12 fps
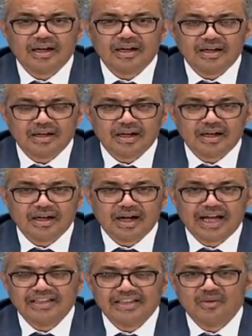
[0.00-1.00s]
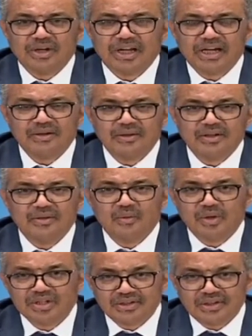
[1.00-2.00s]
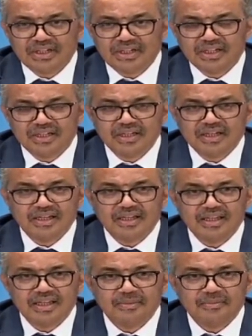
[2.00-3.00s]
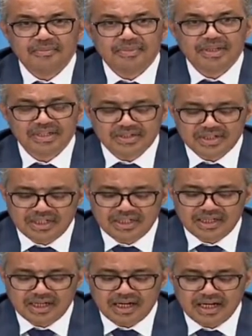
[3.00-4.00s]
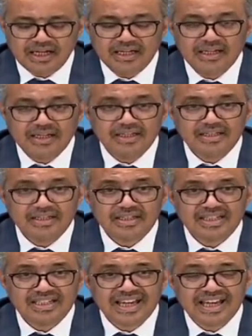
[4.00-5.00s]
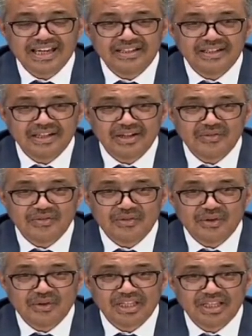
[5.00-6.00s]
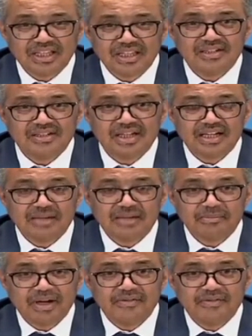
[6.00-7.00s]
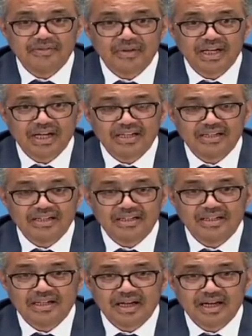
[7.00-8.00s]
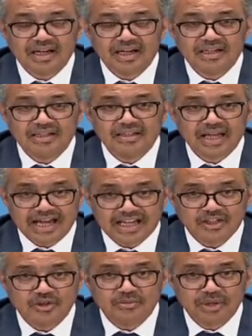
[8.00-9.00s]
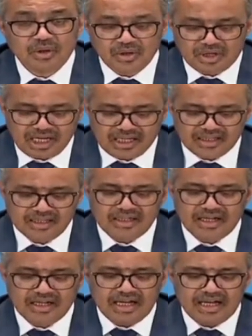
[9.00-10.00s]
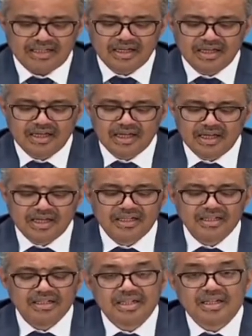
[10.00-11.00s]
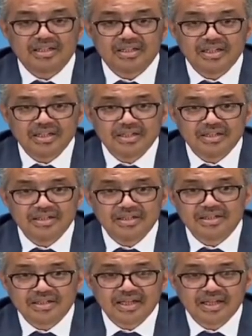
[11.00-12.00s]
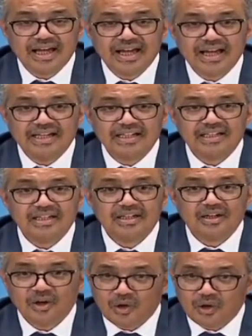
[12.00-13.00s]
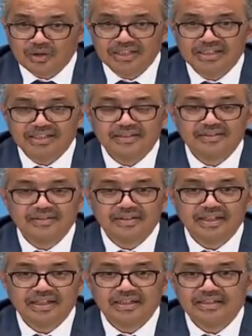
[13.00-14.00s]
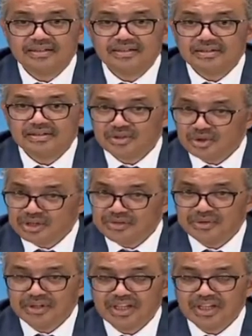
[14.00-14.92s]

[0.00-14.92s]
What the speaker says: I think when I was reading the presser, I said 40 years and above, and it has to be corrected as 60 years and older. And sorry for that.